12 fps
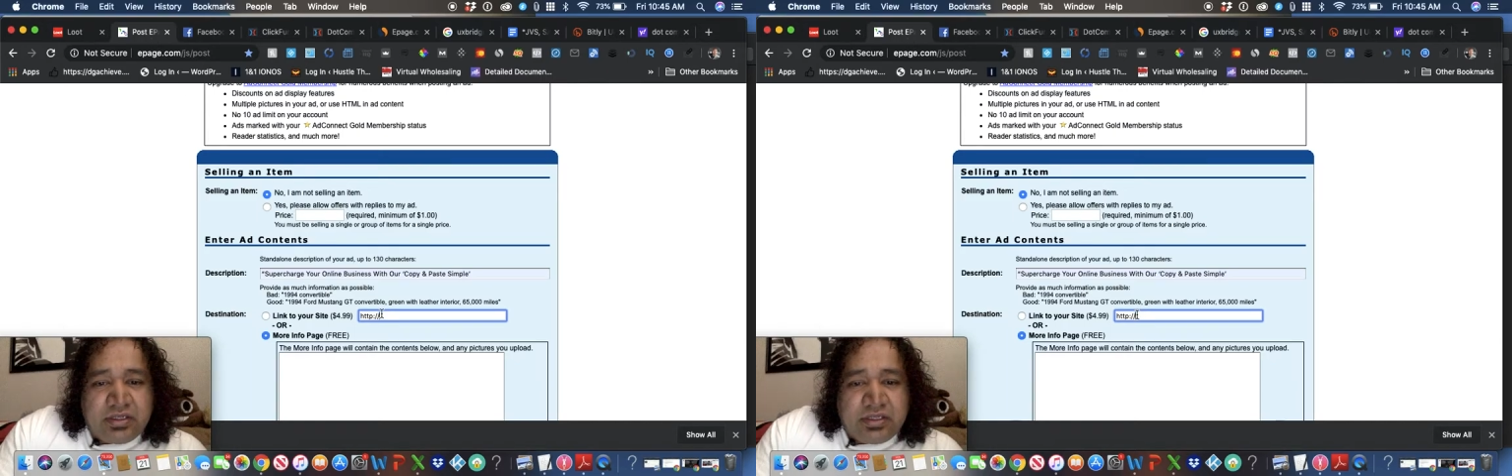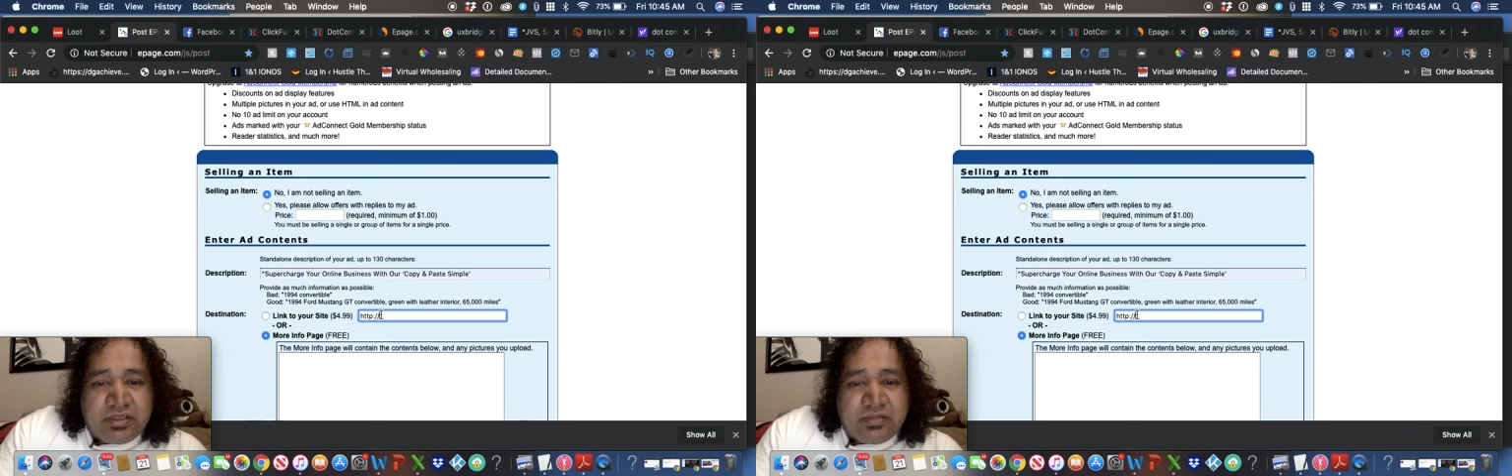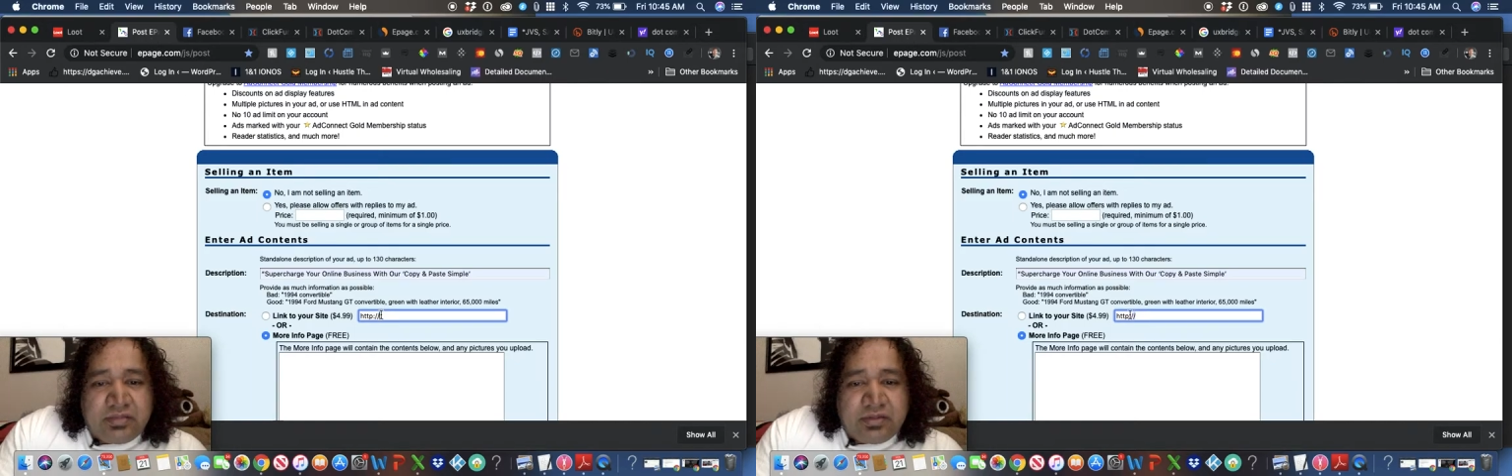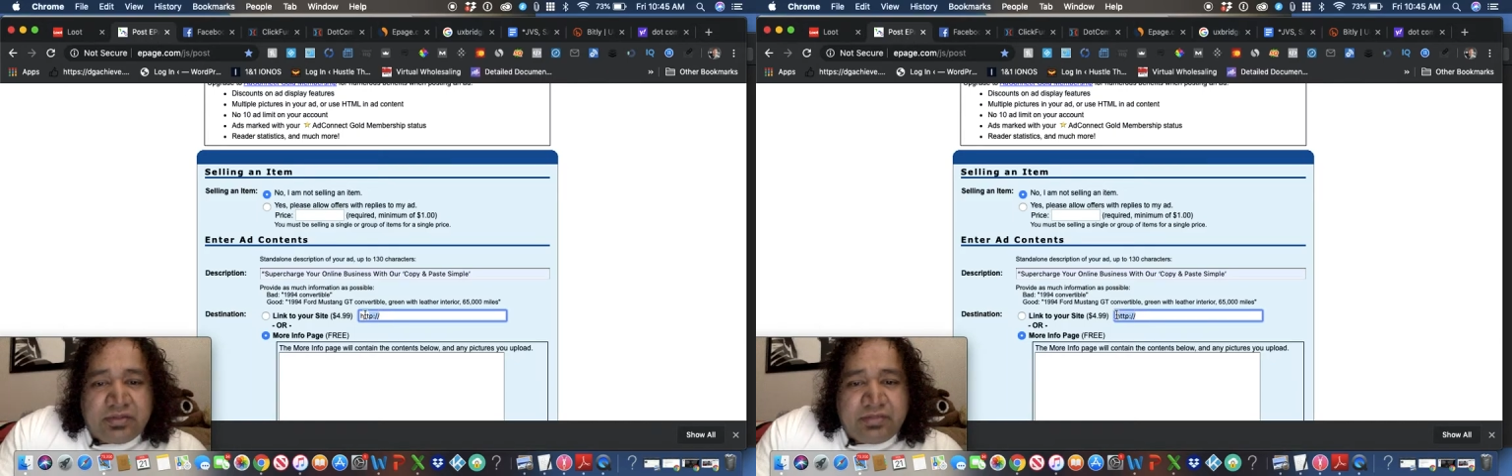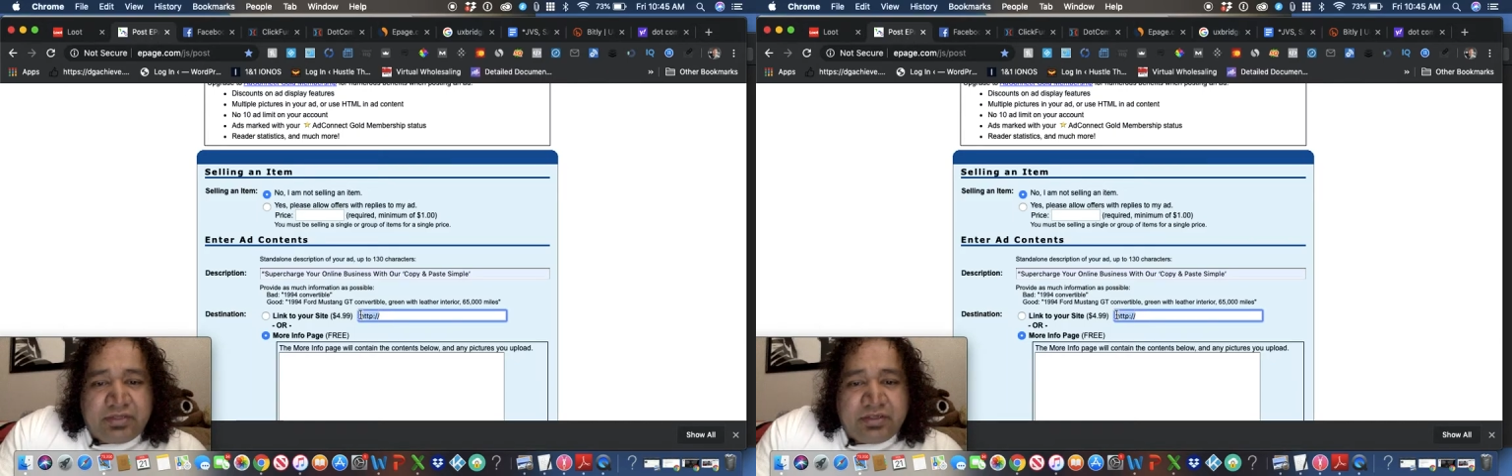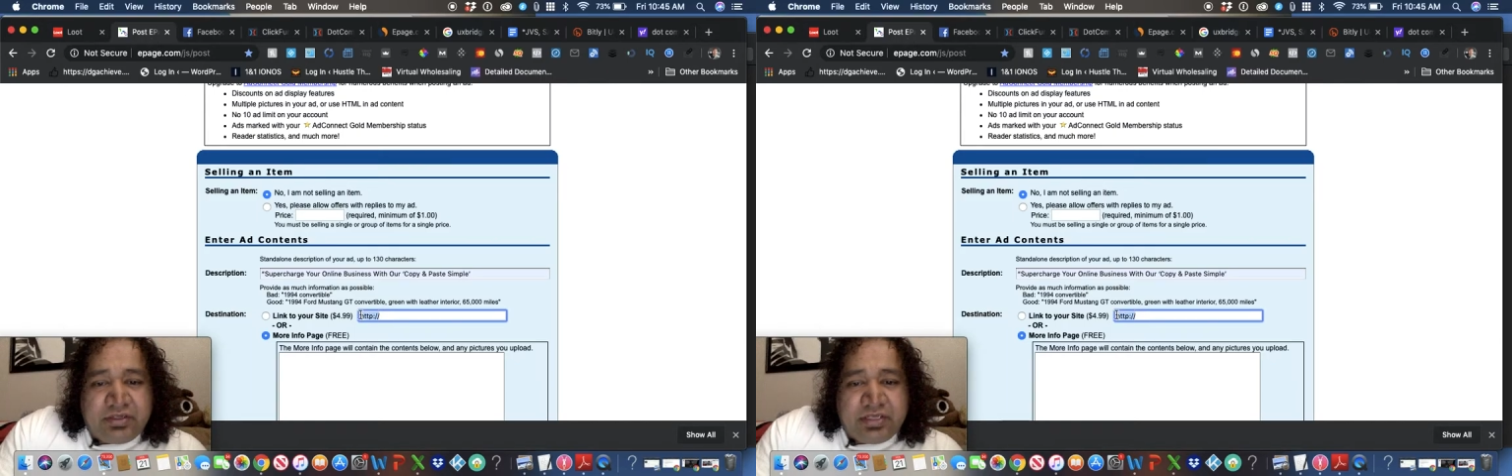then
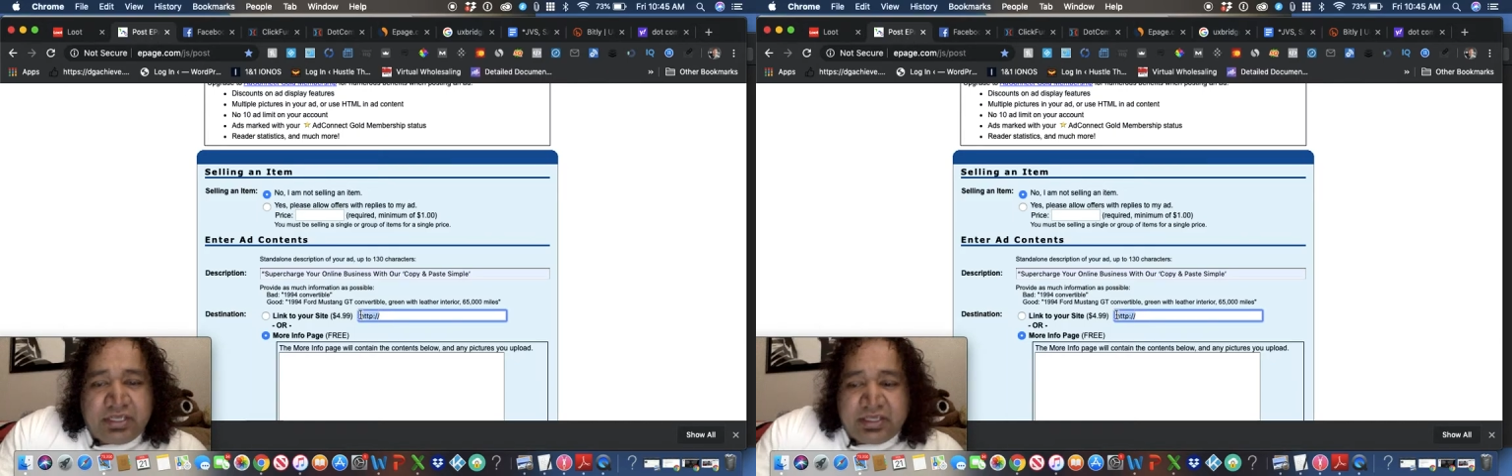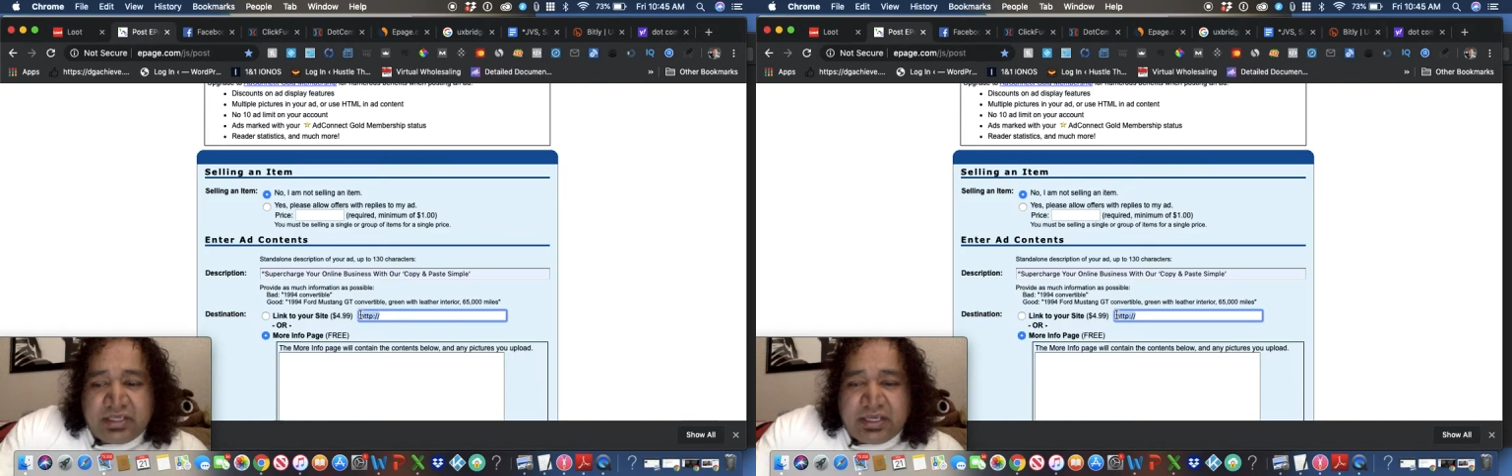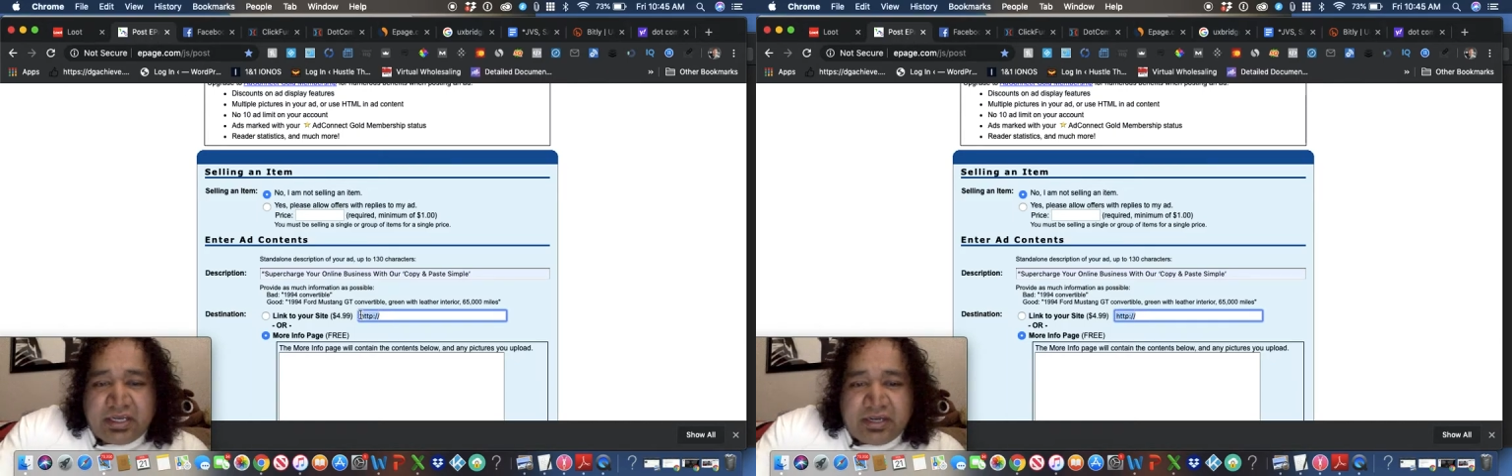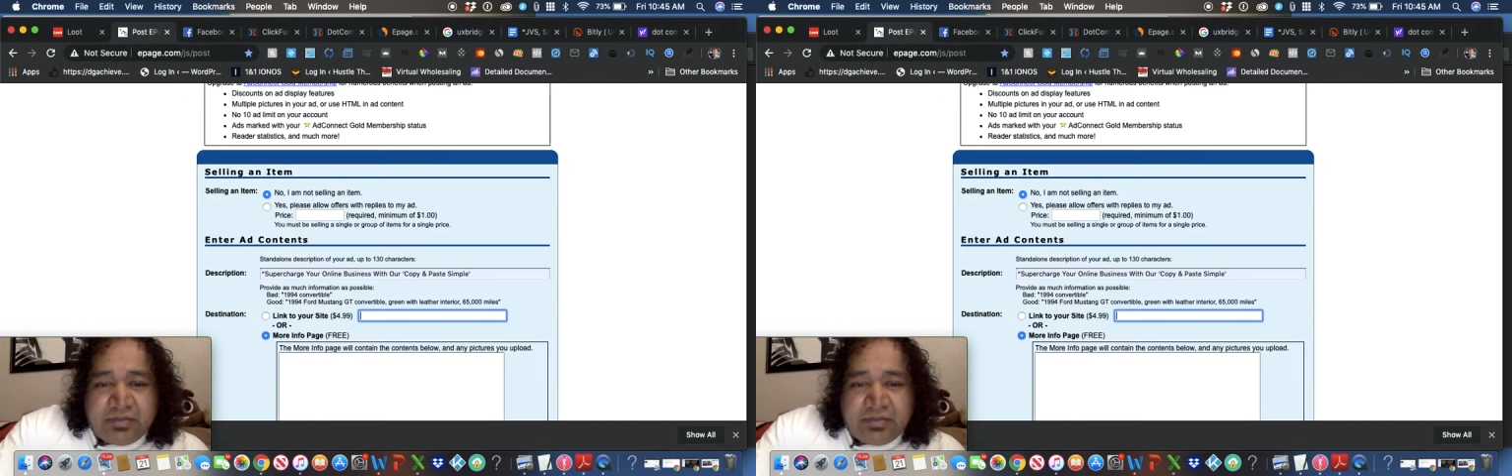make sure you take that out,